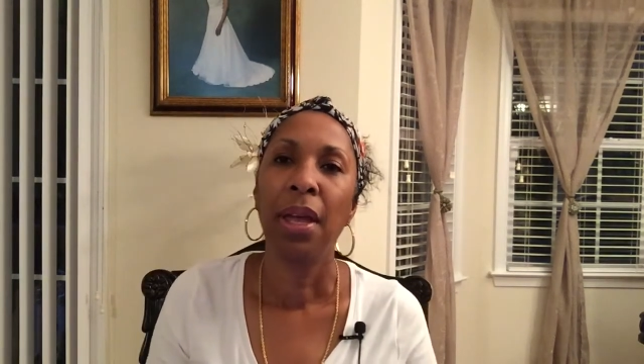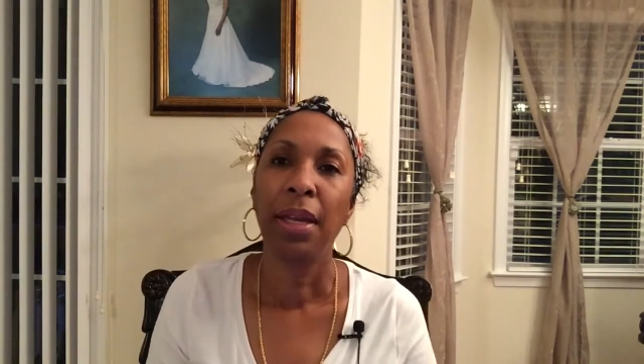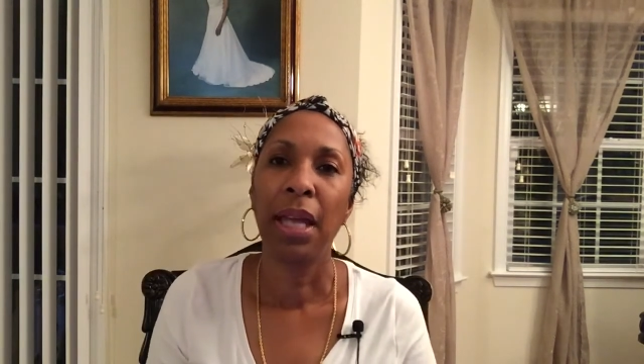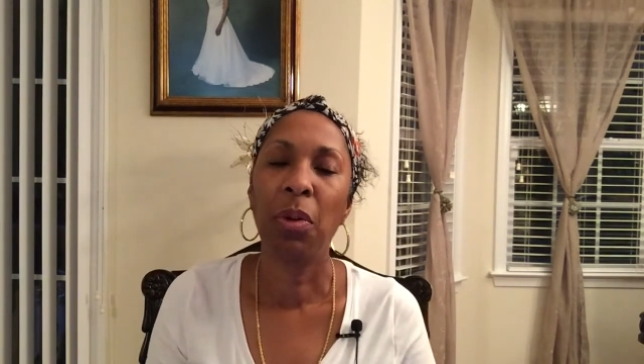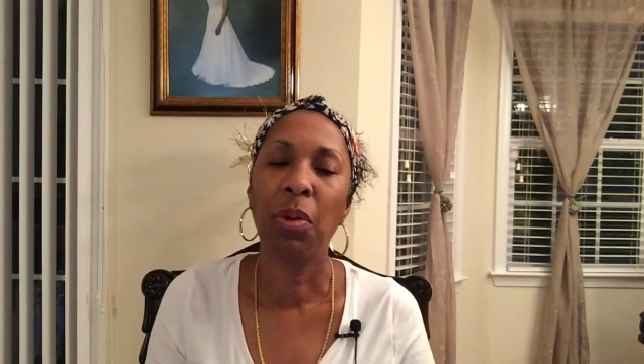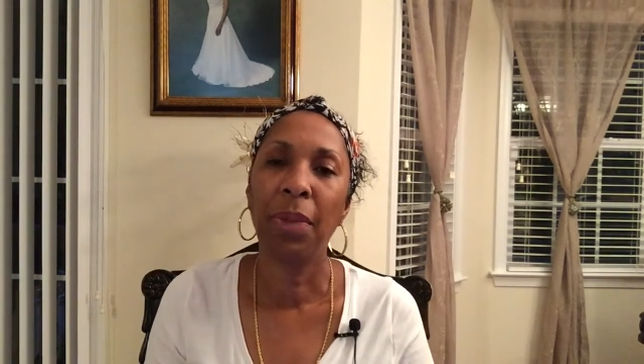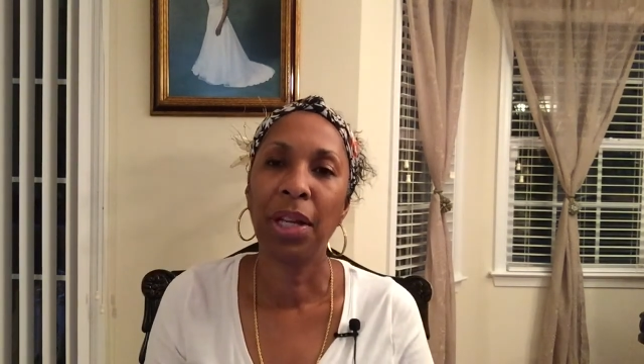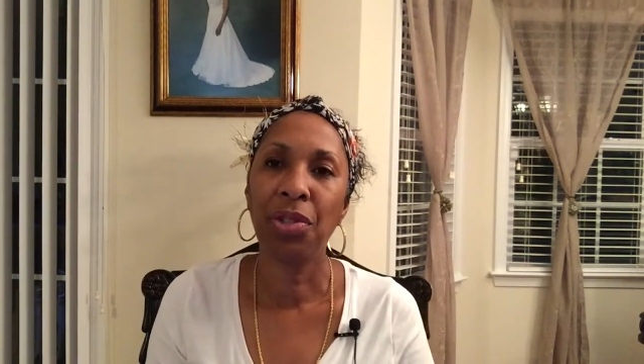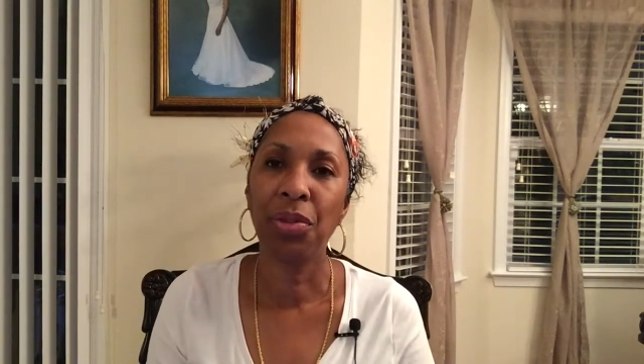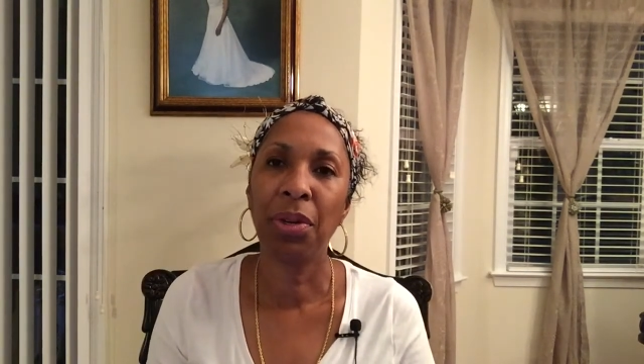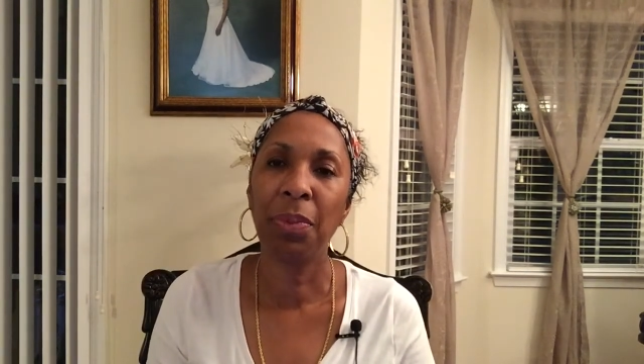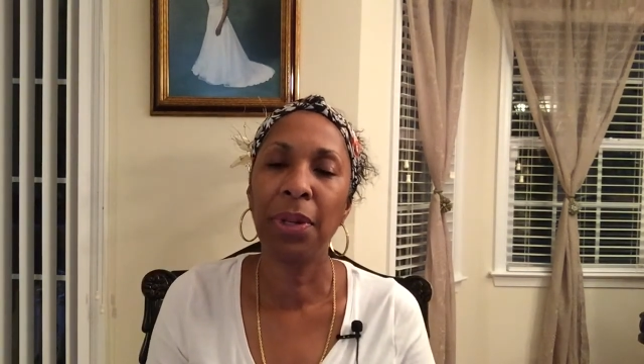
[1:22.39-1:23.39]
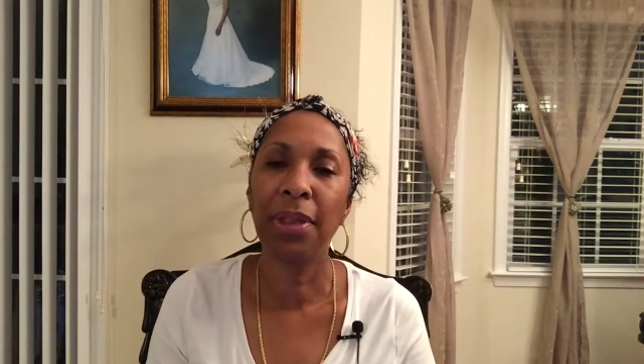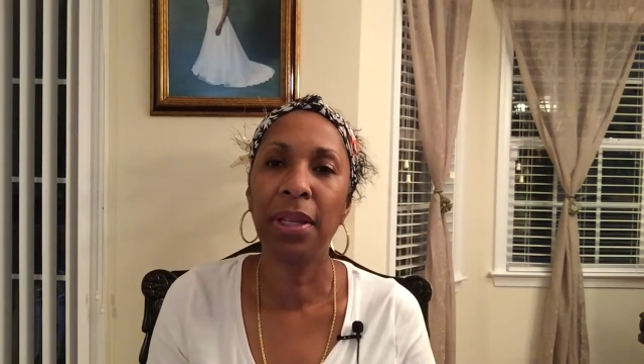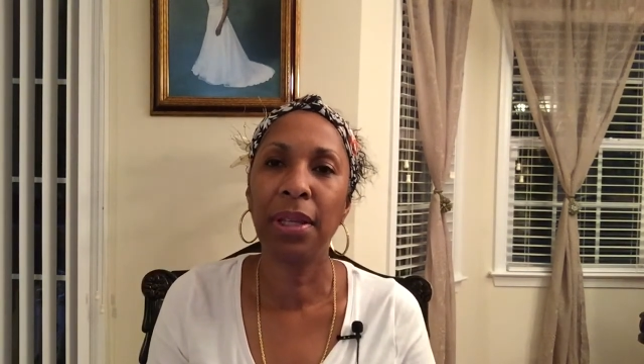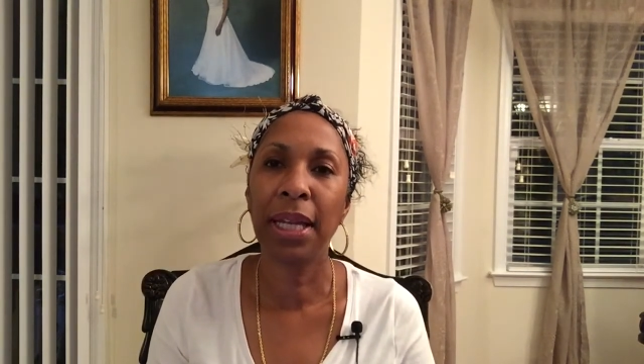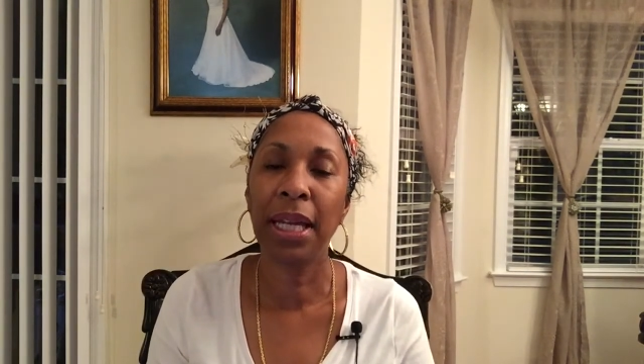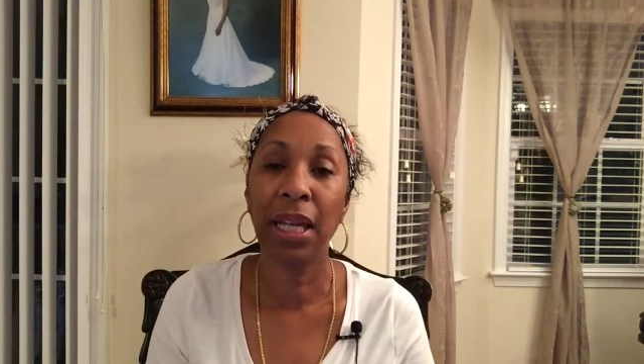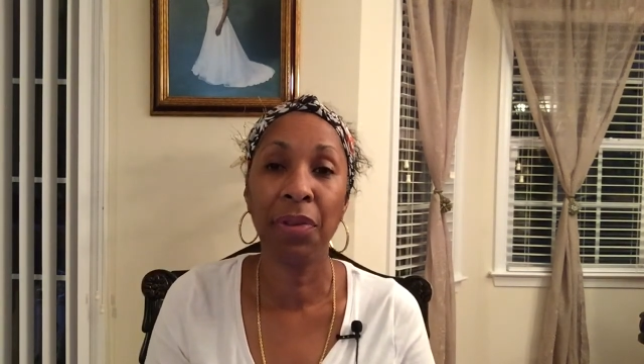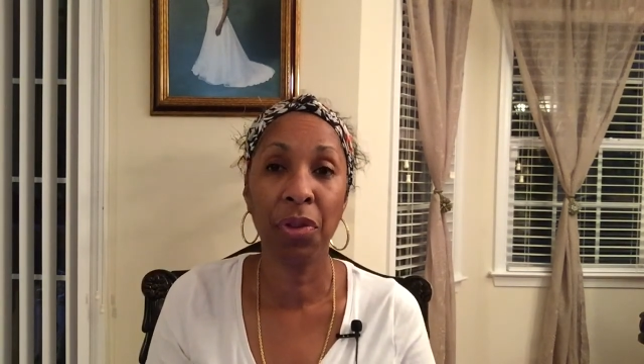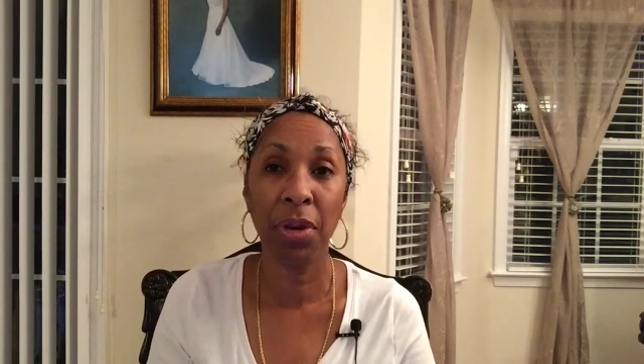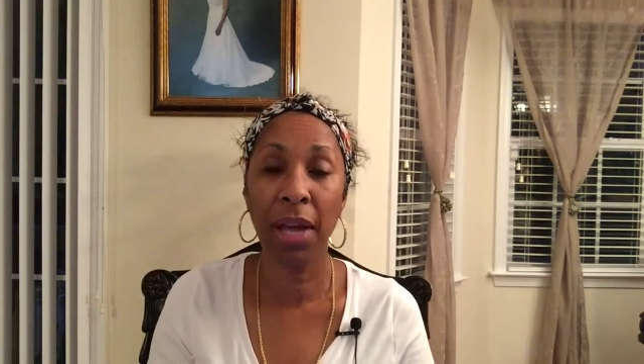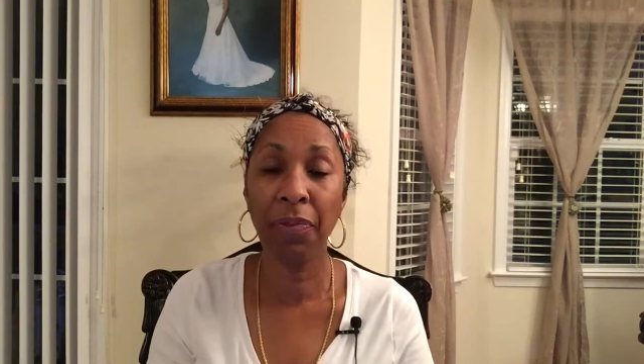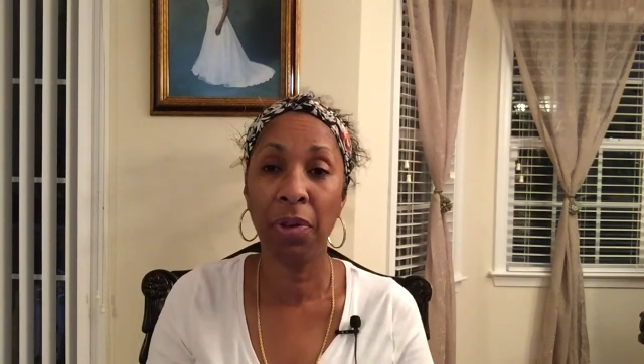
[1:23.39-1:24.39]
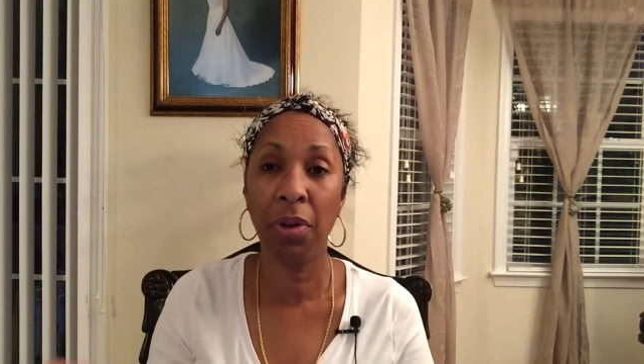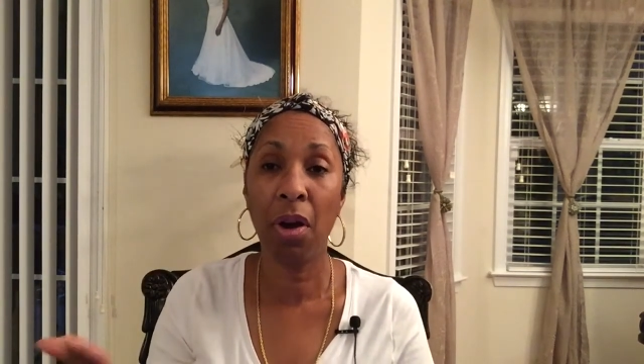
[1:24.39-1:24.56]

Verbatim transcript: Now, I will make sure and put the link if you're not